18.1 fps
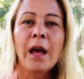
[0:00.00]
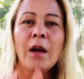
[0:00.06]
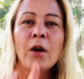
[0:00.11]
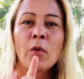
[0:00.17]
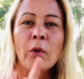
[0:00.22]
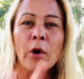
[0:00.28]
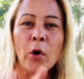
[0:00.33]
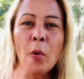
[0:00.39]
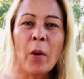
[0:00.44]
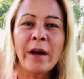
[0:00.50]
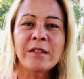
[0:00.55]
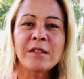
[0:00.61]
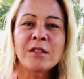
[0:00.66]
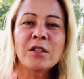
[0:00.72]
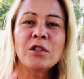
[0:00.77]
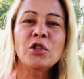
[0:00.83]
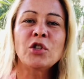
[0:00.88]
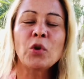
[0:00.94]

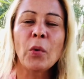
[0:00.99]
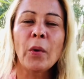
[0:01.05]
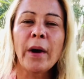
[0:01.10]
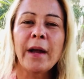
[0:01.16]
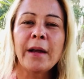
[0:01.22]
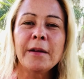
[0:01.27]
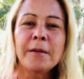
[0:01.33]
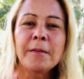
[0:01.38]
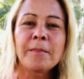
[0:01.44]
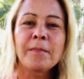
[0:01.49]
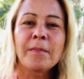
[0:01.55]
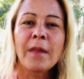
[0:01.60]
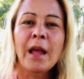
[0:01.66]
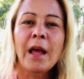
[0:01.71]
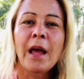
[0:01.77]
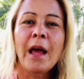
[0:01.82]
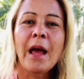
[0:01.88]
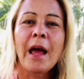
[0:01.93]
Request to join
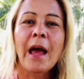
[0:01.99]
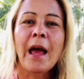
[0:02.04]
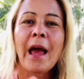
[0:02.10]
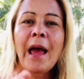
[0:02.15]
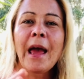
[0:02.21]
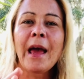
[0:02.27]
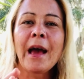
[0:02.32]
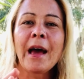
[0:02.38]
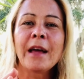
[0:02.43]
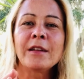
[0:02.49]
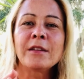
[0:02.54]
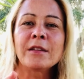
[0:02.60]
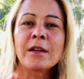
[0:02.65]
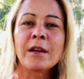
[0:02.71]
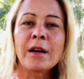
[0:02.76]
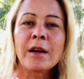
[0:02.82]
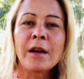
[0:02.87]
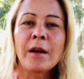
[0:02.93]
and
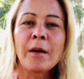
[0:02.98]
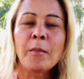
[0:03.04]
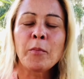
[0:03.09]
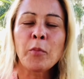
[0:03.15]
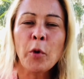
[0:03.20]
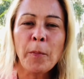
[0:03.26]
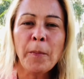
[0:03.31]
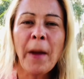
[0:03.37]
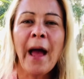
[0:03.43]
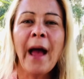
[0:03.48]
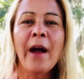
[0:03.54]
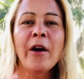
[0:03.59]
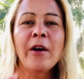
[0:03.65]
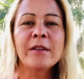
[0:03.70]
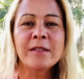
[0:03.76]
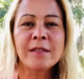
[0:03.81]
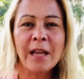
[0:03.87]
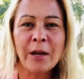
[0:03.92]
prepare
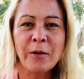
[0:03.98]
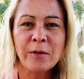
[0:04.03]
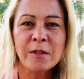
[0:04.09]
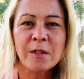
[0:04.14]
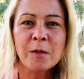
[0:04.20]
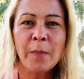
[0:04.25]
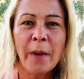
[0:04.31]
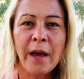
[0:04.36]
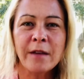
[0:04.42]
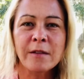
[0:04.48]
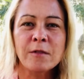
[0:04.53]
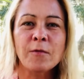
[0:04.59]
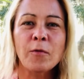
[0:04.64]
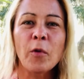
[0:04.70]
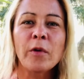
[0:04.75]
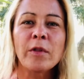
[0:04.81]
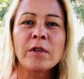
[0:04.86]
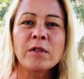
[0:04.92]
a sacred space
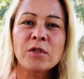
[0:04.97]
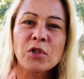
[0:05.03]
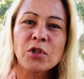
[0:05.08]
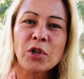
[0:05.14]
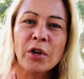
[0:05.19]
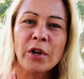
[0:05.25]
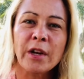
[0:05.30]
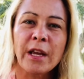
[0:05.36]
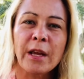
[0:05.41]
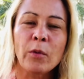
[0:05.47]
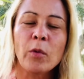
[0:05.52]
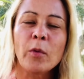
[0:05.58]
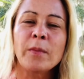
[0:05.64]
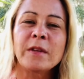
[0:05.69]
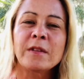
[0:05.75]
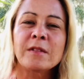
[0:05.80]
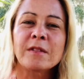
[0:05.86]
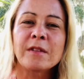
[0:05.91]
for this journey. It will
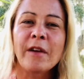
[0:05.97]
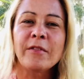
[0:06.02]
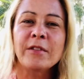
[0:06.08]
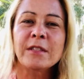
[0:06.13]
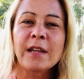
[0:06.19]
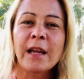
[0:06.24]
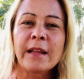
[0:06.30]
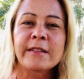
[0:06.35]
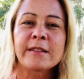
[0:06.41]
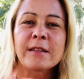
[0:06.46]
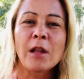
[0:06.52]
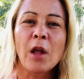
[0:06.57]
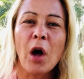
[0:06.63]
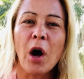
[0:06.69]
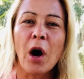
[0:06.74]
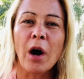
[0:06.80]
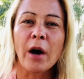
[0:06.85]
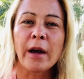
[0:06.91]
be 7 days
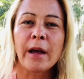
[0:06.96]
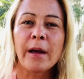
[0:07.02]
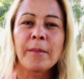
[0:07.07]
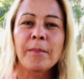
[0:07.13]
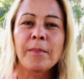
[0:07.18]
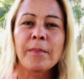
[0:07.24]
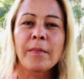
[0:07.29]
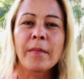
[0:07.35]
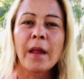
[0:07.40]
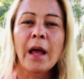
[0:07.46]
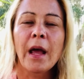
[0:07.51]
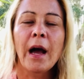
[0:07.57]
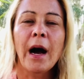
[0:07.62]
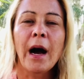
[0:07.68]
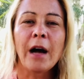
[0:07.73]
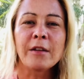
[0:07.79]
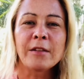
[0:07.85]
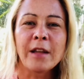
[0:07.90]
long.
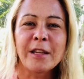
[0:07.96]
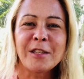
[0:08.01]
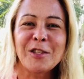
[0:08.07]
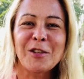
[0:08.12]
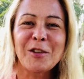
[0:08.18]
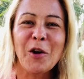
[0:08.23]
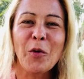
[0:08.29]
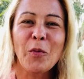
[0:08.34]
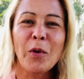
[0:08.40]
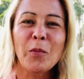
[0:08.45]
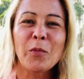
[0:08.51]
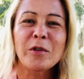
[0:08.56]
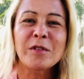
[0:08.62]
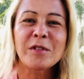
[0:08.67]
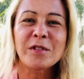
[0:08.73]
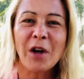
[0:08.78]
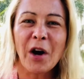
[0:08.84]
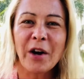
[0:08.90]
I'll let you know when we're
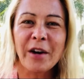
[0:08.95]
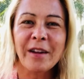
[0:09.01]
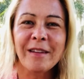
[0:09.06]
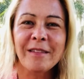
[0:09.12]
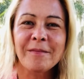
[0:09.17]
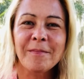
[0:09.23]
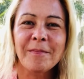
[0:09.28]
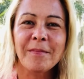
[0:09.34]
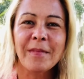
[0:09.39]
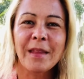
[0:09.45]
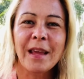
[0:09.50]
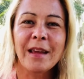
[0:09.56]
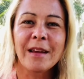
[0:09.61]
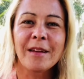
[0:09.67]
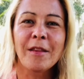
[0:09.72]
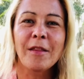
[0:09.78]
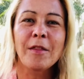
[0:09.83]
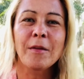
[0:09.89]
starting
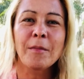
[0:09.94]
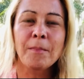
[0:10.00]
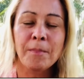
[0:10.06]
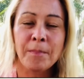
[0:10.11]
in the